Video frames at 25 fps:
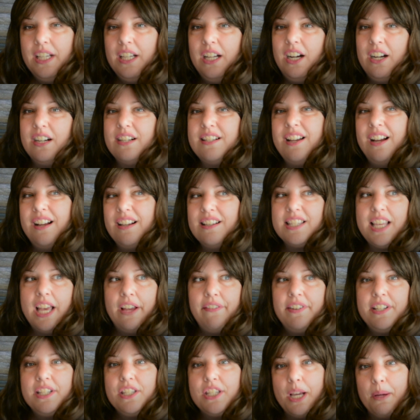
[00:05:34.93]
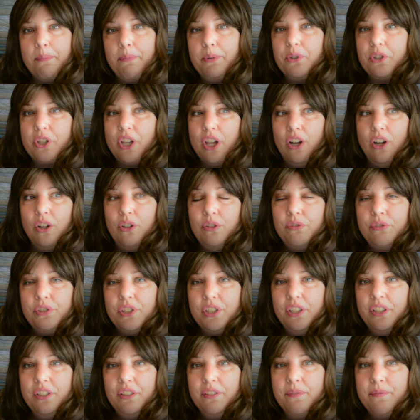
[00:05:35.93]
our dogs have a double coat,
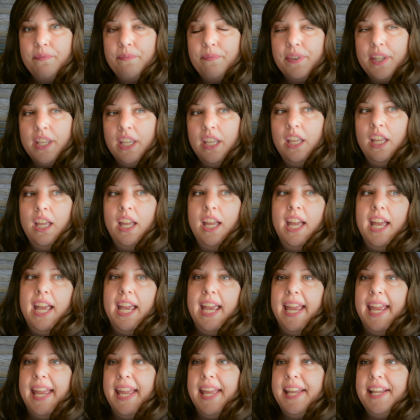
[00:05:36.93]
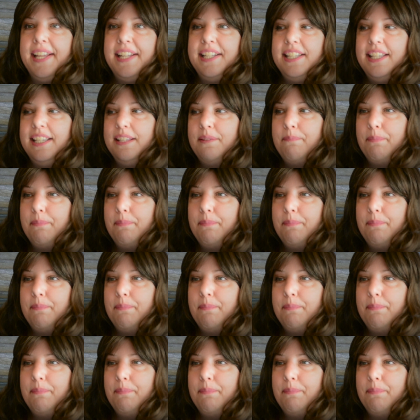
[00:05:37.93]
and